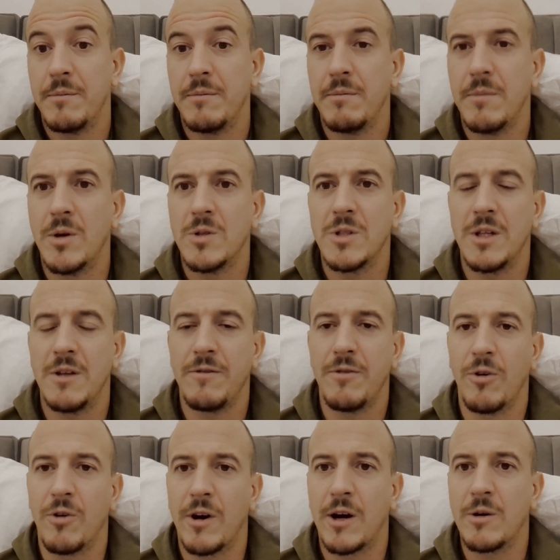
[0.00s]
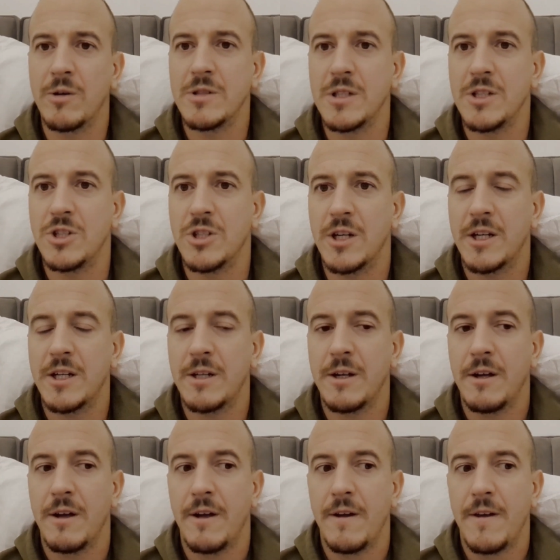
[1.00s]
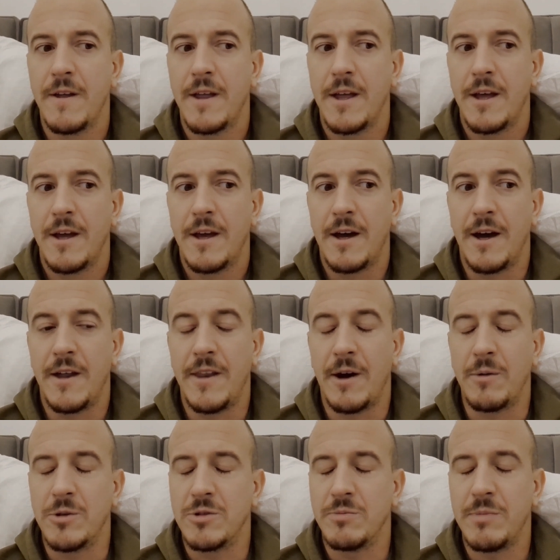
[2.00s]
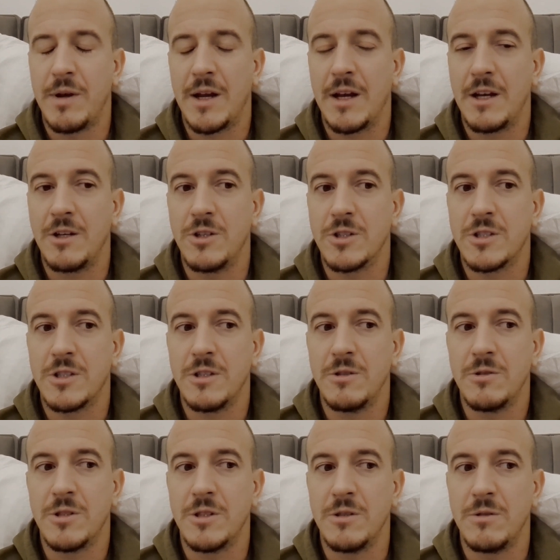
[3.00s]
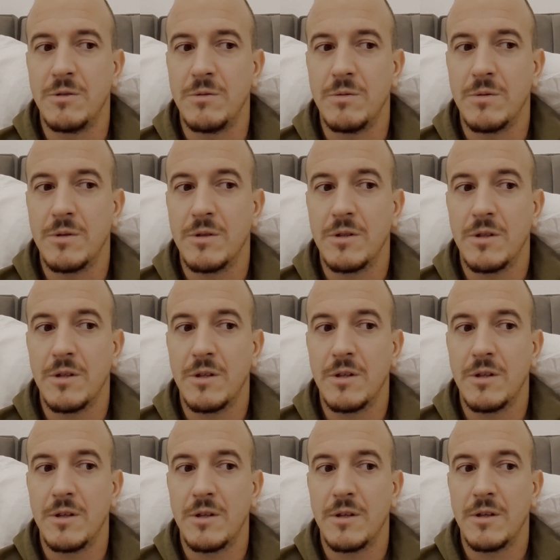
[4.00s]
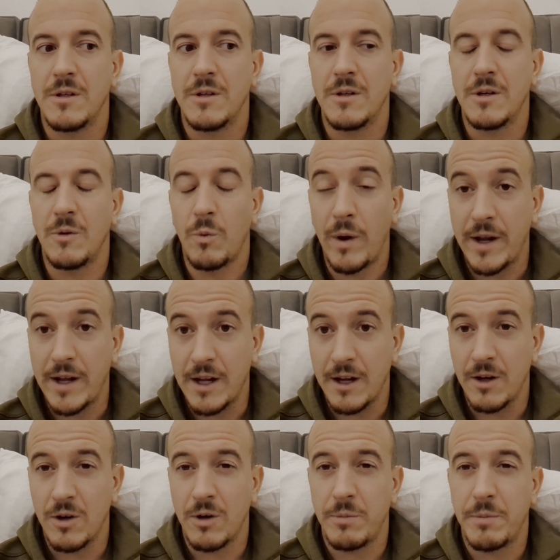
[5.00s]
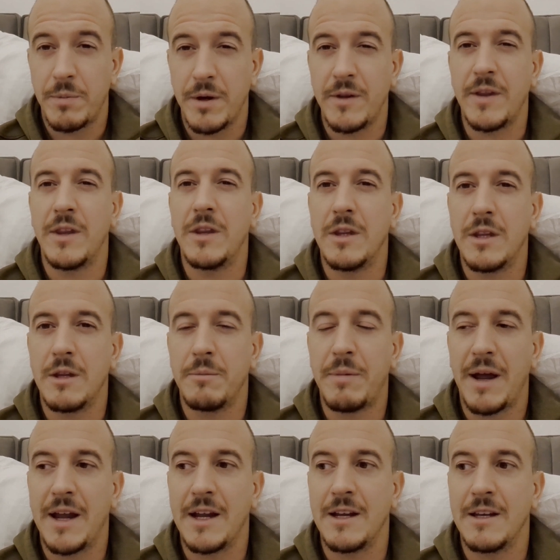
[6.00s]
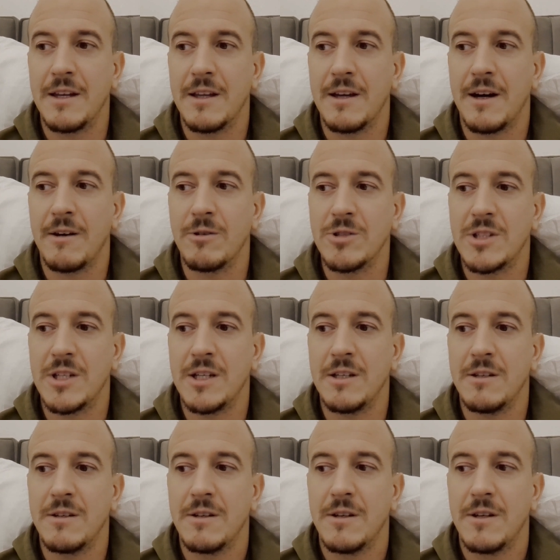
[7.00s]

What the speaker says: mostly 4 hours each night, and that was mainly just due to waking up and then the pain I was in.